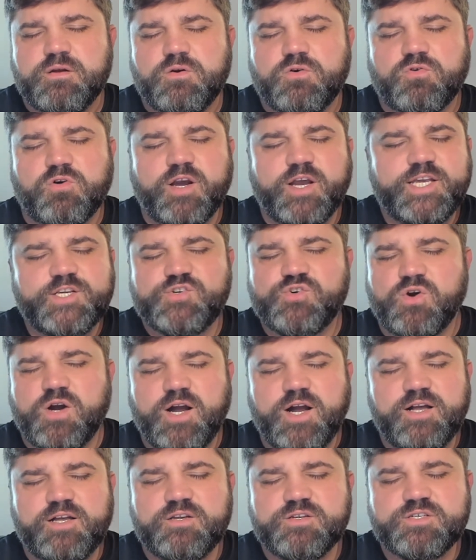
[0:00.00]
great
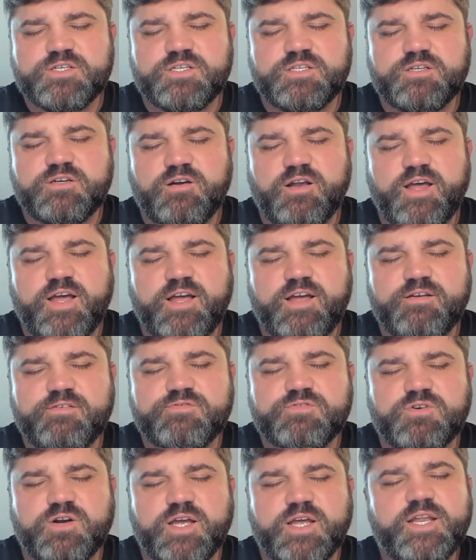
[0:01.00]
trials in their
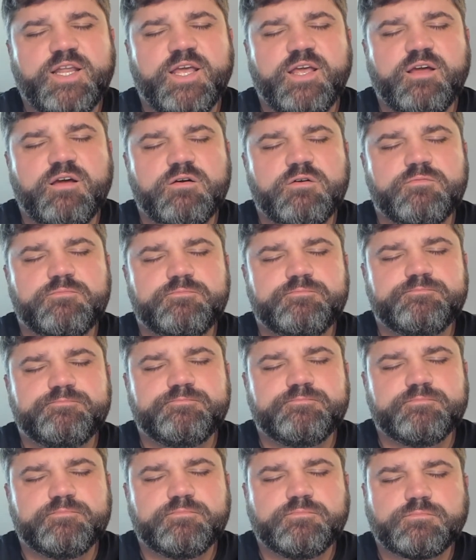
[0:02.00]
lives right now.
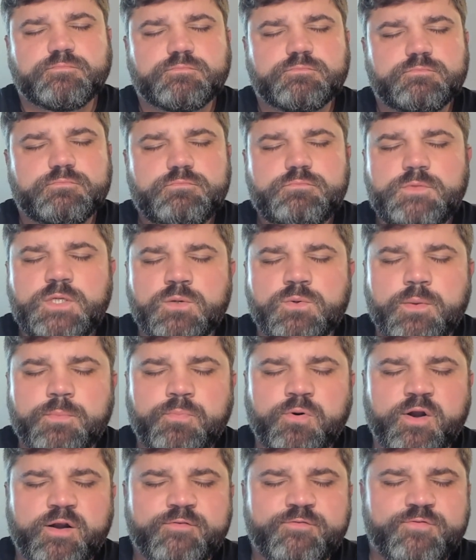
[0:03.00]
We
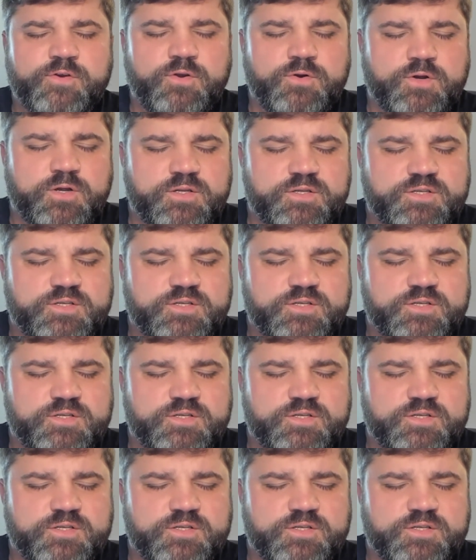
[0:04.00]
pray for your